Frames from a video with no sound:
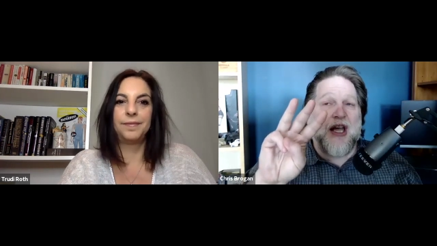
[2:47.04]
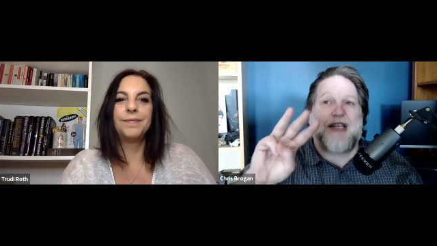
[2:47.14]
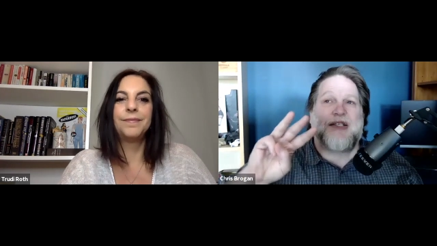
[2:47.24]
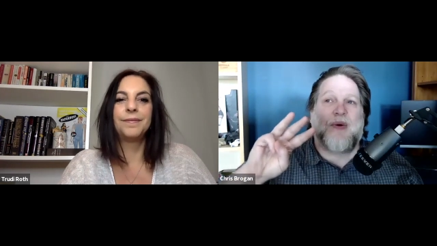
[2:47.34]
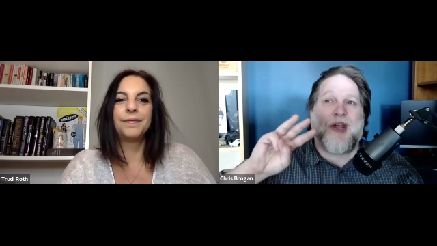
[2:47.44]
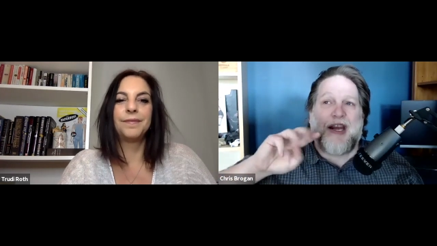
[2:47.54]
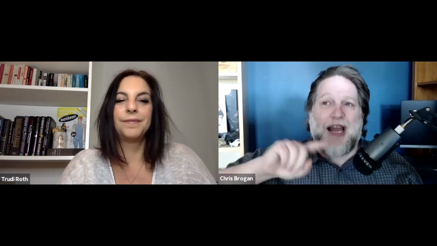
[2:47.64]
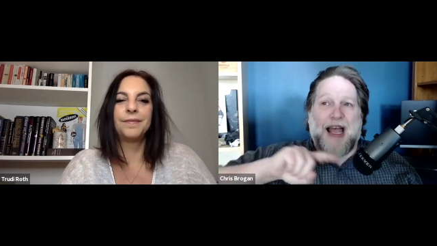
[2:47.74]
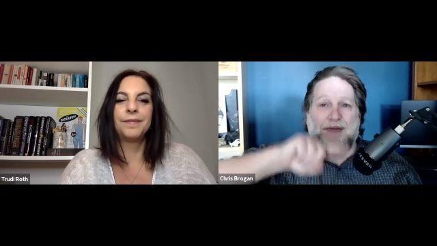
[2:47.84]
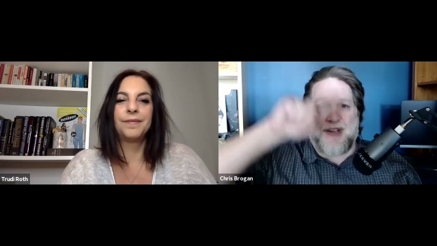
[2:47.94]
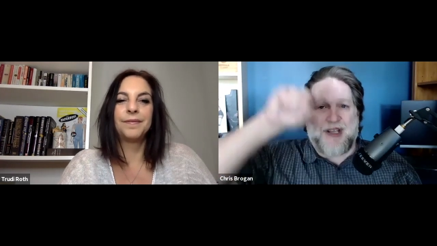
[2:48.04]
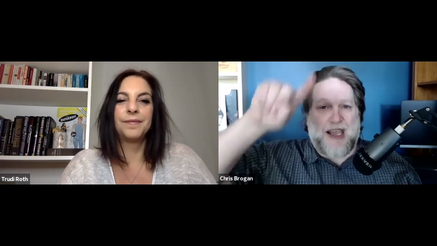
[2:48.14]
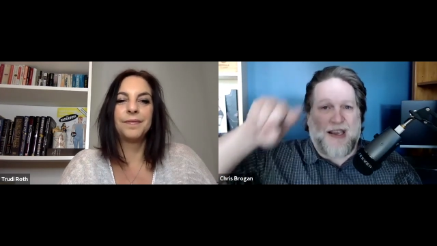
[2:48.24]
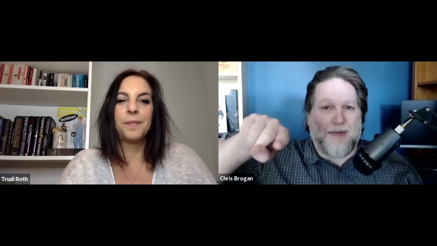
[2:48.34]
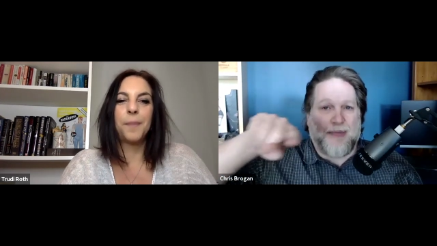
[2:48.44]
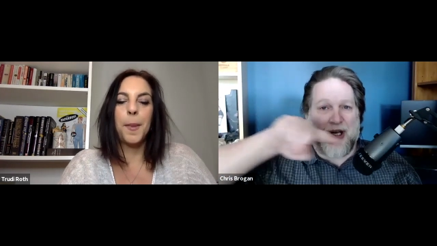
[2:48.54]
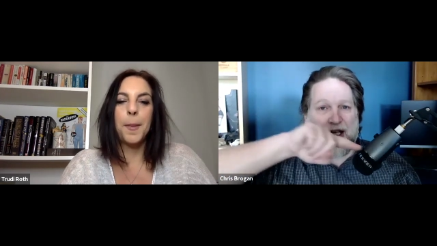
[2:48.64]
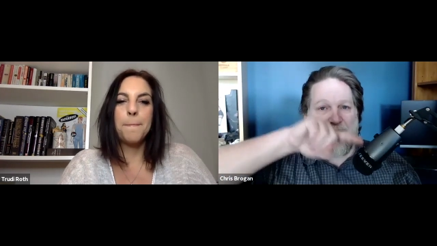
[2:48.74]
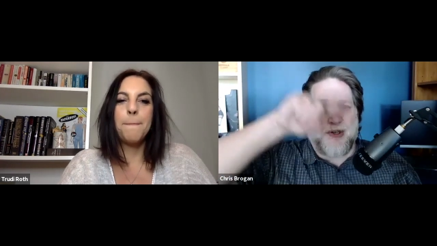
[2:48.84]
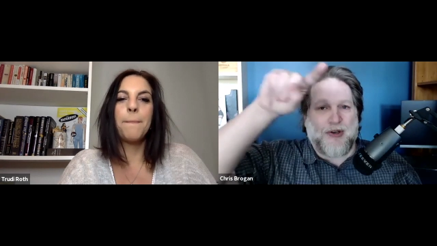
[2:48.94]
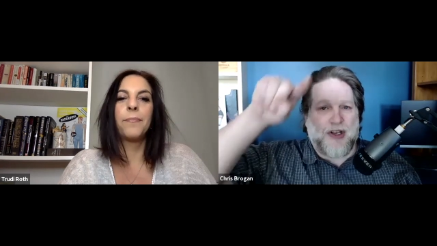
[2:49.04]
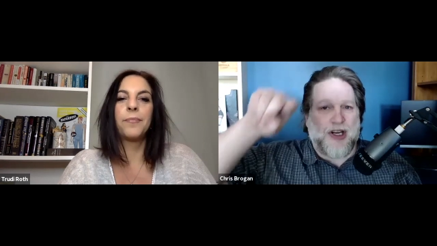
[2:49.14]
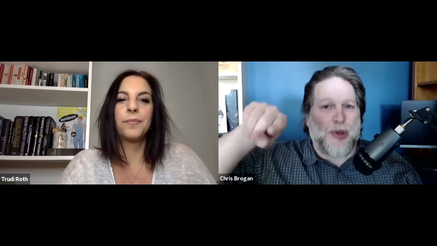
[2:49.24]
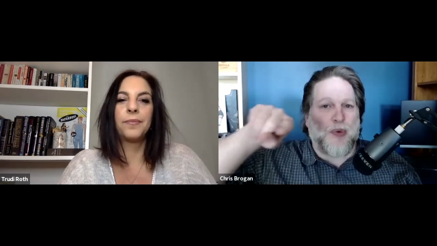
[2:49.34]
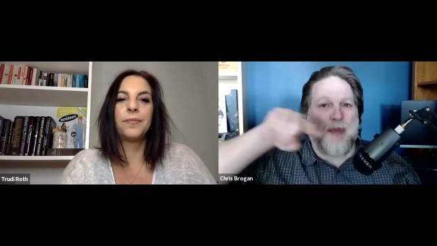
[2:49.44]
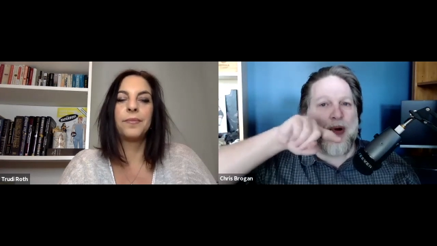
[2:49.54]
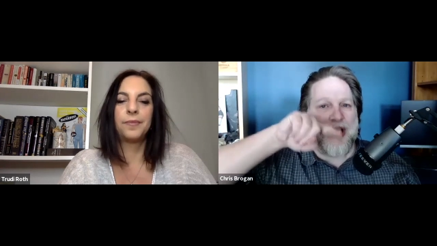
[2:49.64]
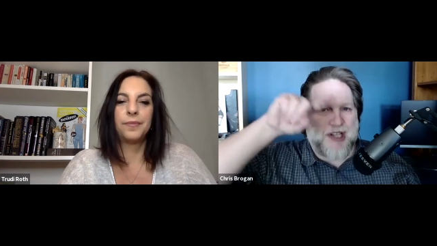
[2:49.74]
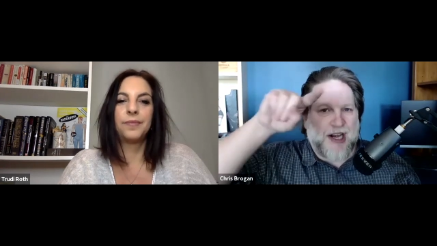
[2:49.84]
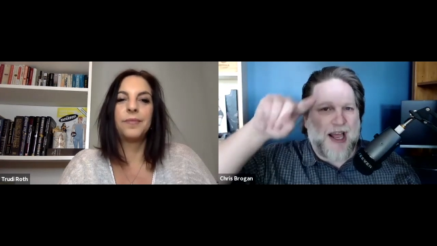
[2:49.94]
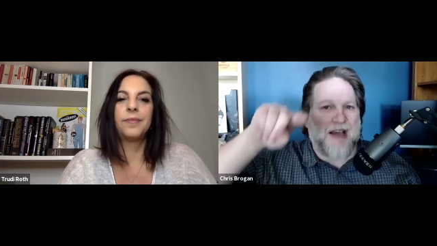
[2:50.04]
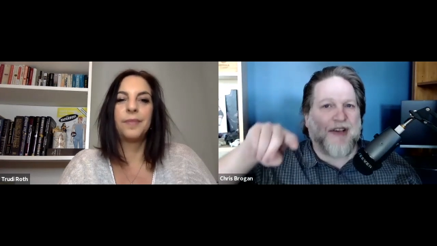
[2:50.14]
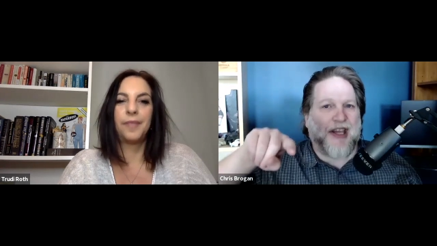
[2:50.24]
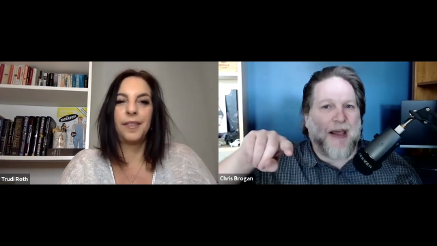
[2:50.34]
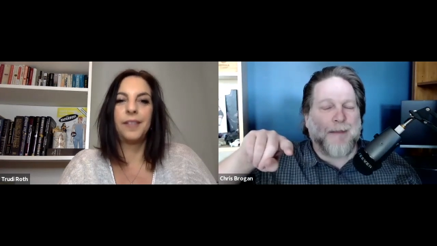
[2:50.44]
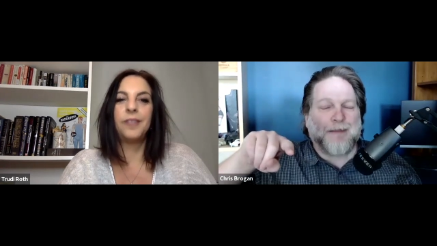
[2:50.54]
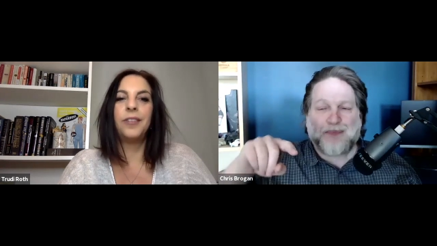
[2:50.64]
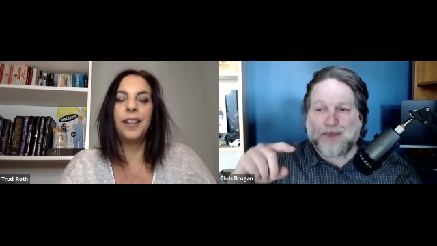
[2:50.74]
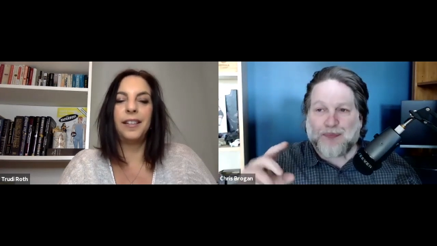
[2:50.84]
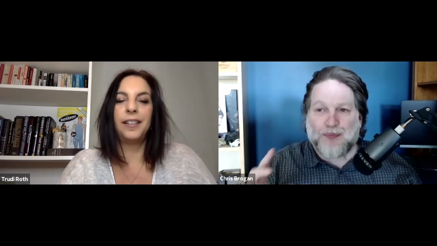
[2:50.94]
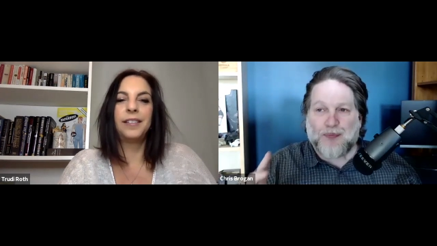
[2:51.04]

Speaker 1: is a way to navigate, because you, you need three points to navigate. Right.